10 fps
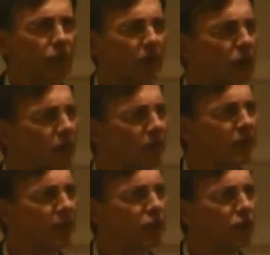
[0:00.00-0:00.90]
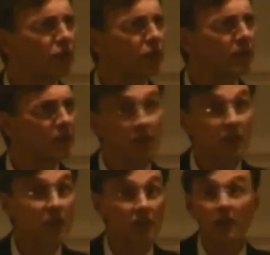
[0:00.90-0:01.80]
what would 2/3 be?
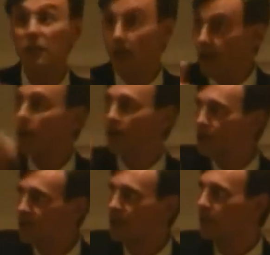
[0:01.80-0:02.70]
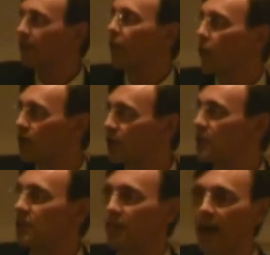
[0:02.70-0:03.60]
66, right? Okay, 64,
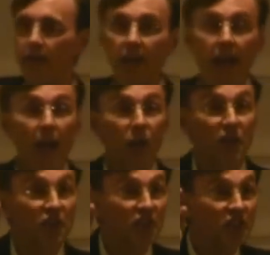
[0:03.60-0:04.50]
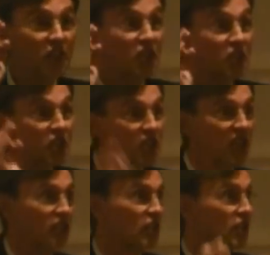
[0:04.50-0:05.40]
65. And when the
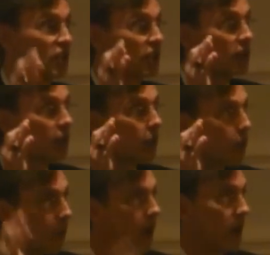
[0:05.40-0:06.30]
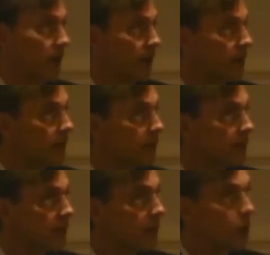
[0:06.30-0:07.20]
66th one
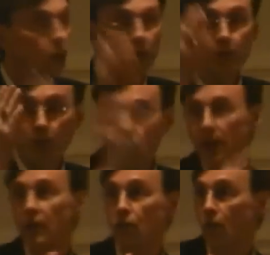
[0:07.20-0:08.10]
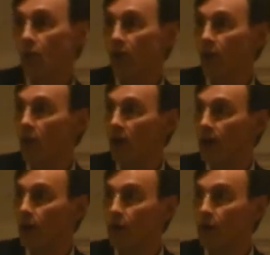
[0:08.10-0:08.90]
was pointing toward one of the watering